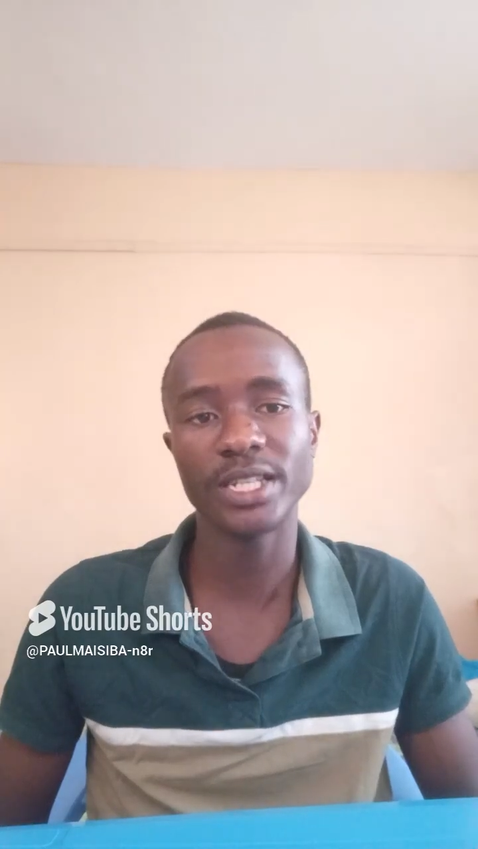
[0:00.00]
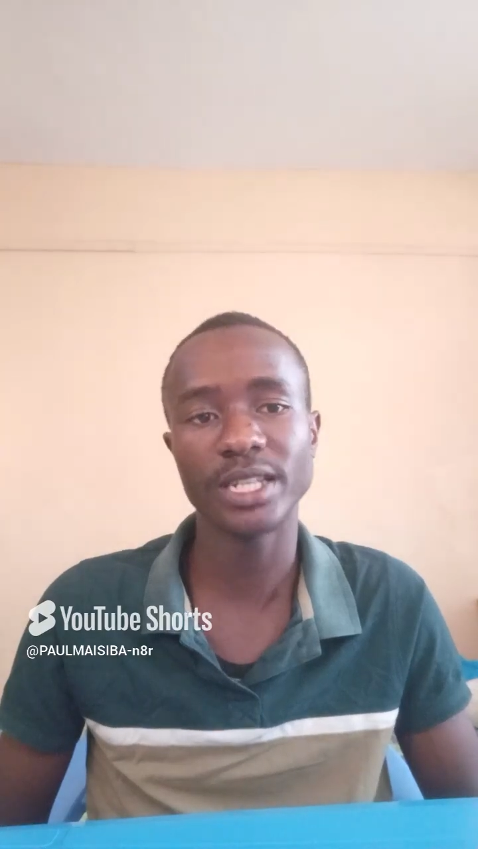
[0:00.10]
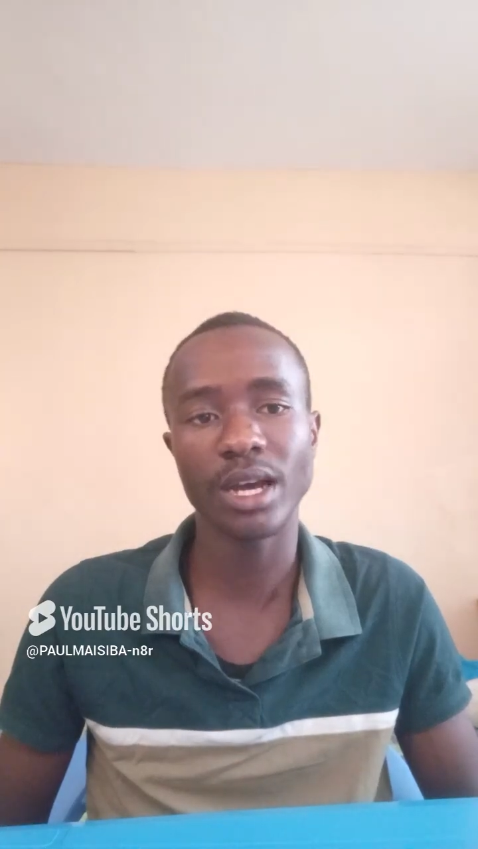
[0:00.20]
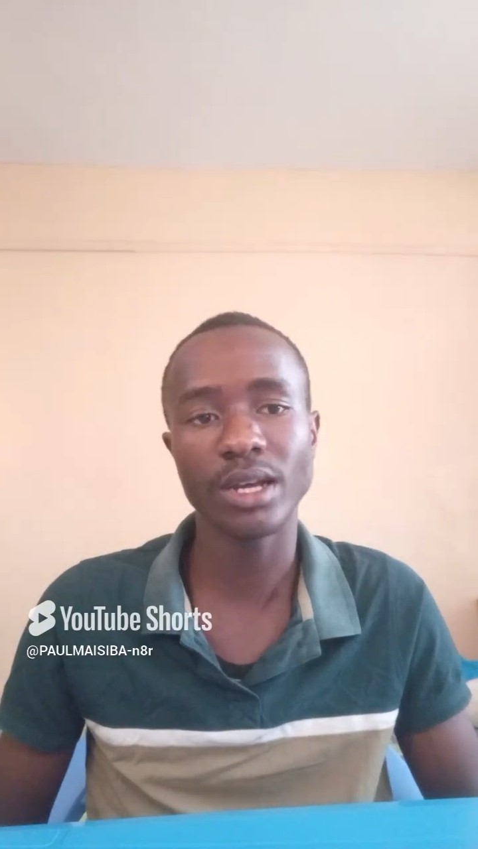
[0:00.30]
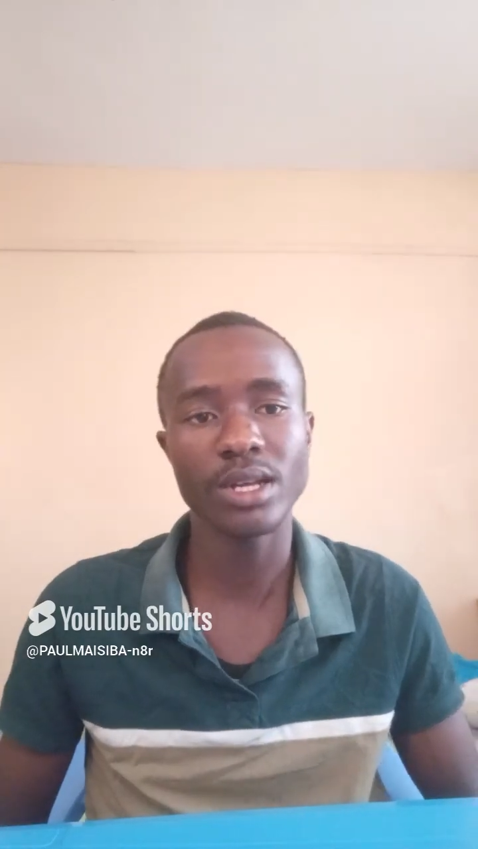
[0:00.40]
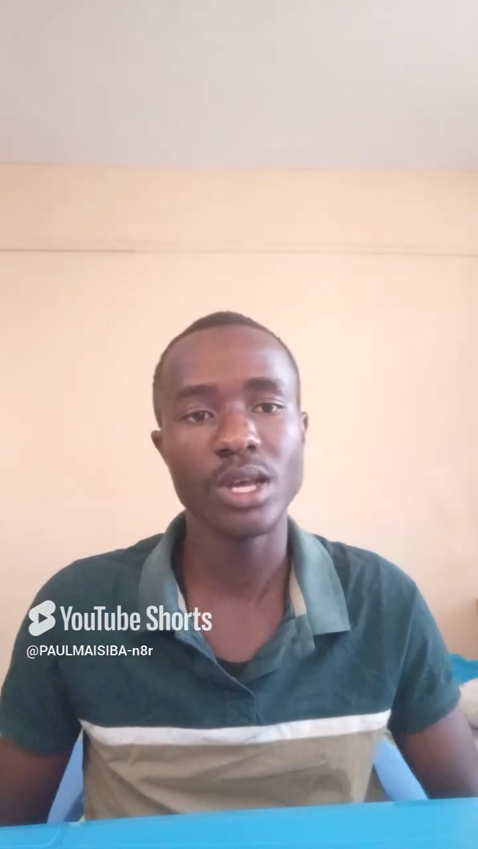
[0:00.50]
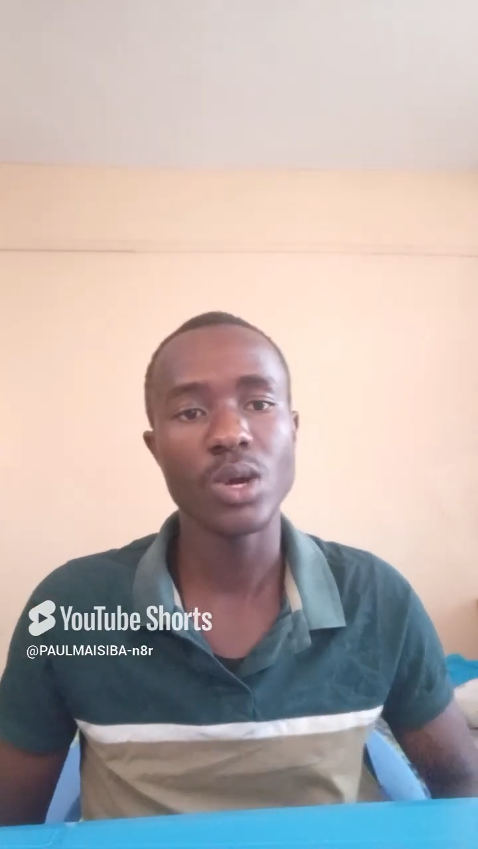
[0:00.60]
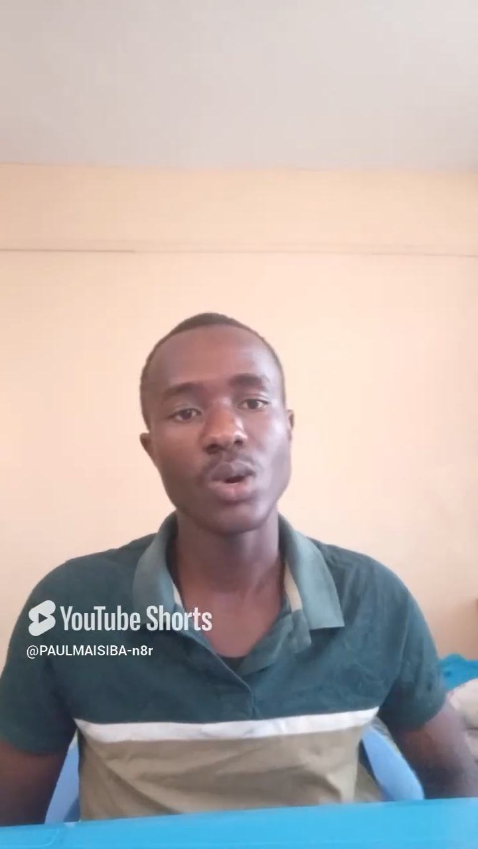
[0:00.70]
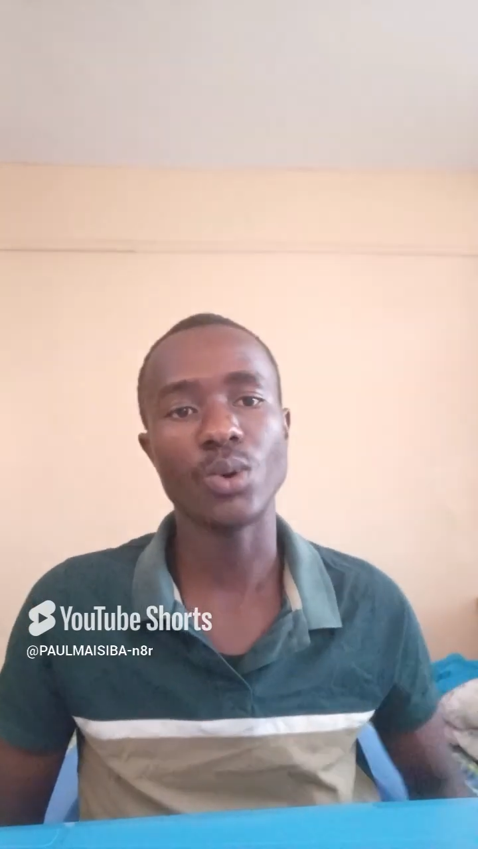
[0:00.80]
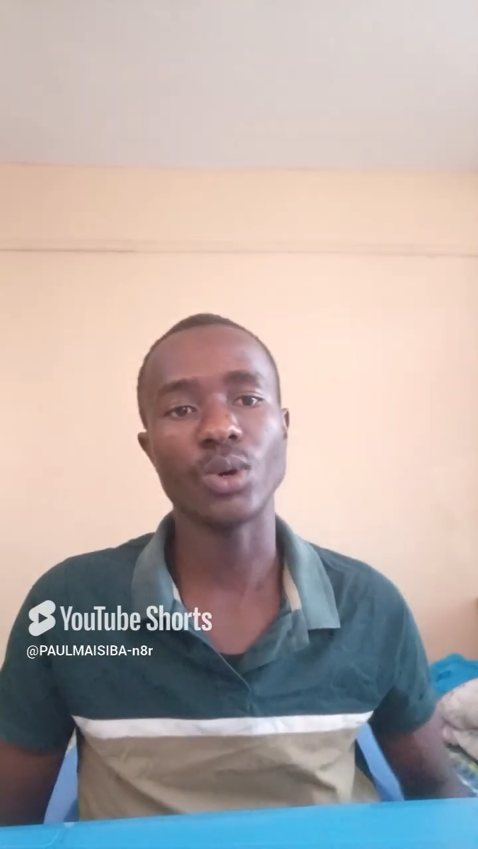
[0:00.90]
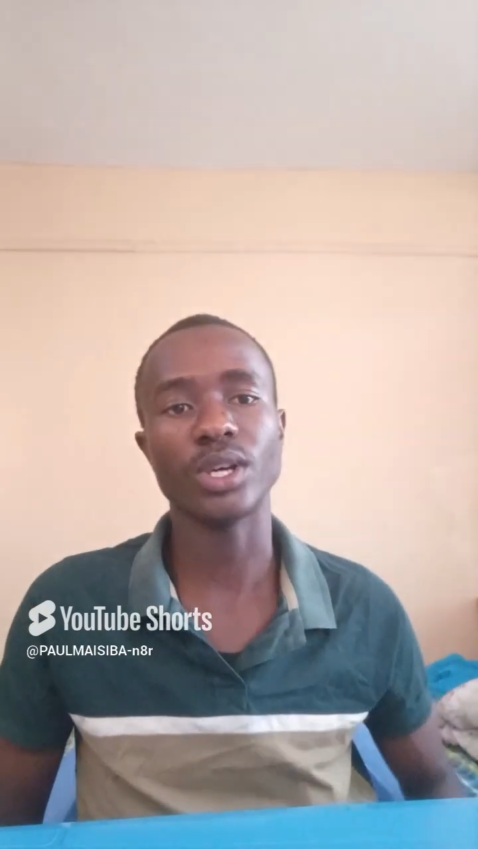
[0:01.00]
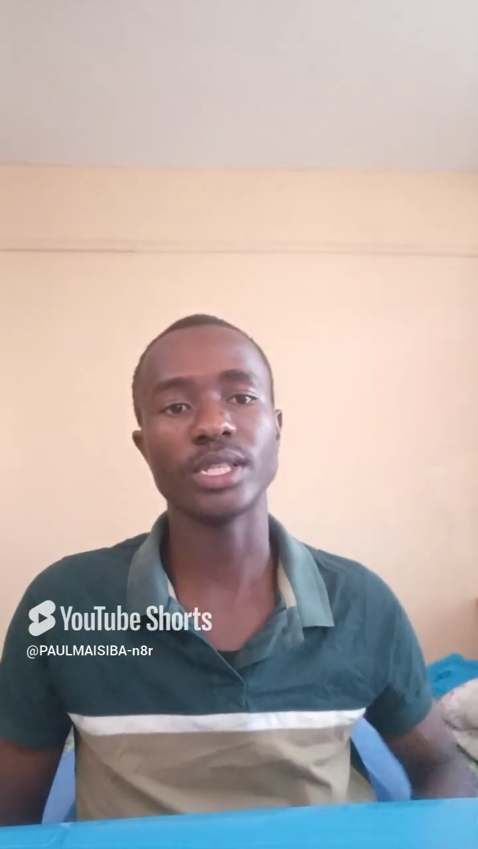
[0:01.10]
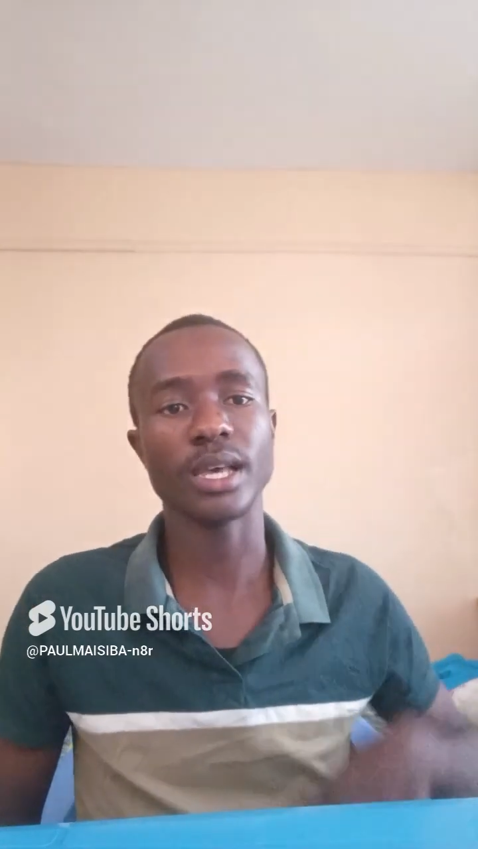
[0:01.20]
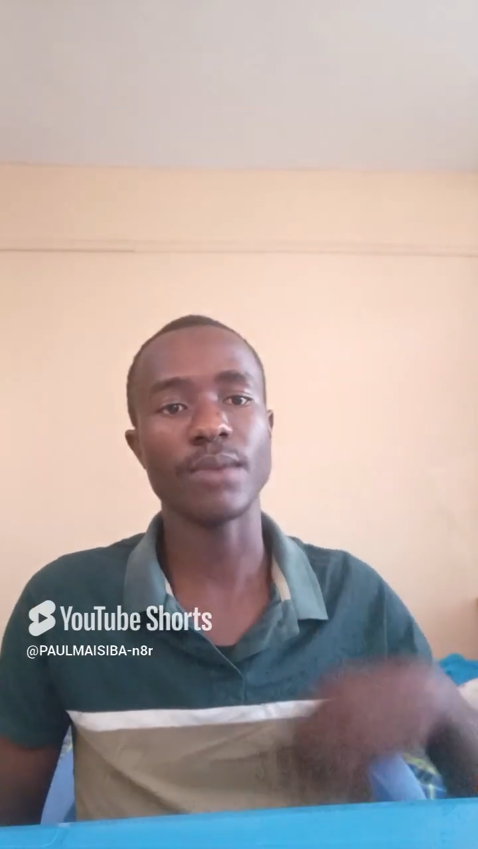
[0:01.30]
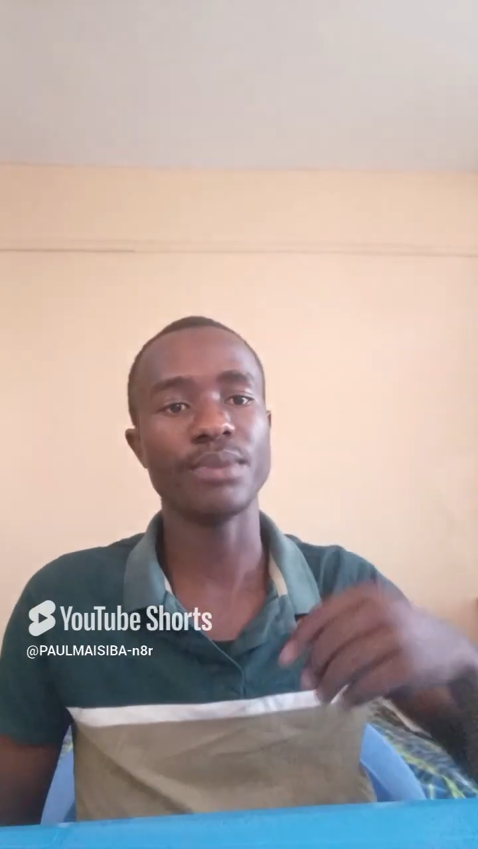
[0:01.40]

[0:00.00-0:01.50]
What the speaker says: Vita was